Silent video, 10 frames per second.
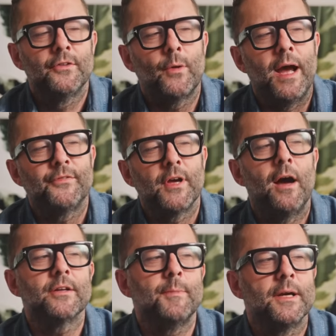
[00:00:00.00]
So I have to
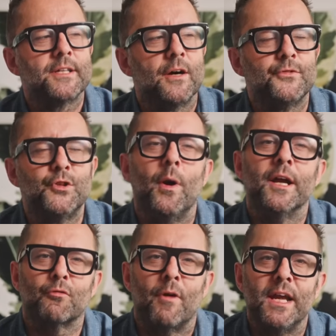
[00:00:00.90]
ask myself, do I
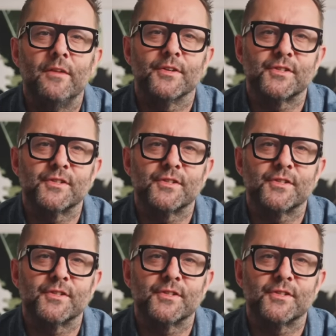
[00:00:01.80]
crave a